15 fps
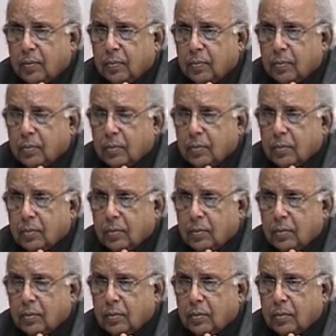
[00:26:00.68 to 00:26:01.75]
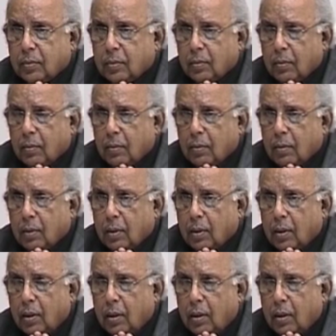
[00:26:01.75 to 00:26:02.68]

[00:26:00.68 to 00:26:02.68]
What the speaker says: Nothing is said.